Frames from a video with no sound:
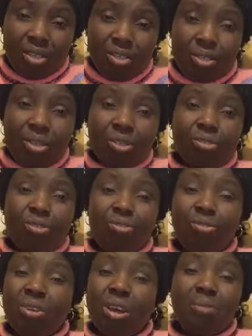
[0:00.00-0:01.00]
Just so
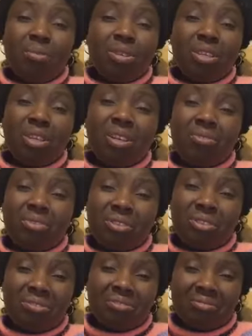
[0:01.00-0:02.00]
you know how much He
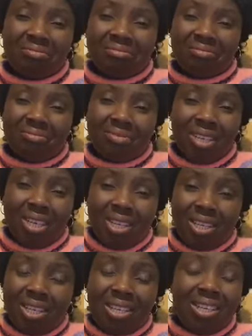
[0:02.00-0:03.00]
loves you.
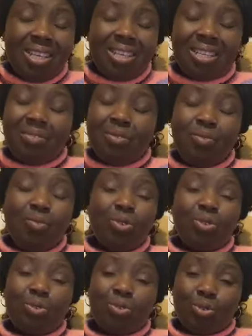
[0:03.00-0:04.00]
They didn't even
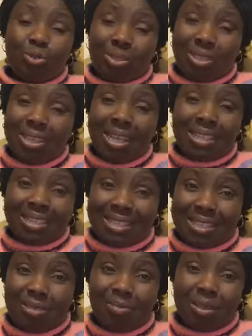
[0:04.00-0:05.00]
want you to see that
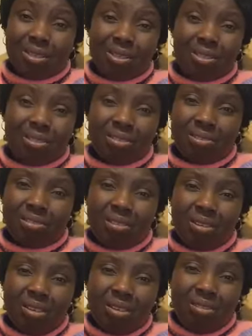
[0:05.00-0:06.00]
Christmas.
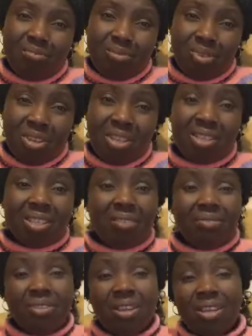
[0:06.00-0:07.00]
But He
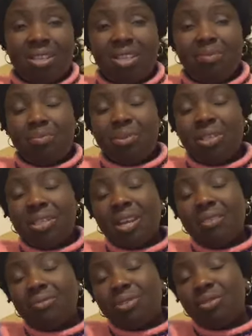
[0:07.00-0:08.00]
intervened. He
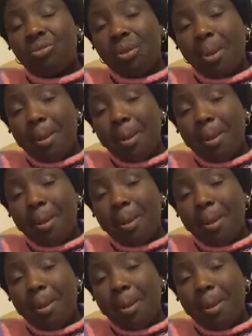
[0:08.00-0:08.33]
preserved you.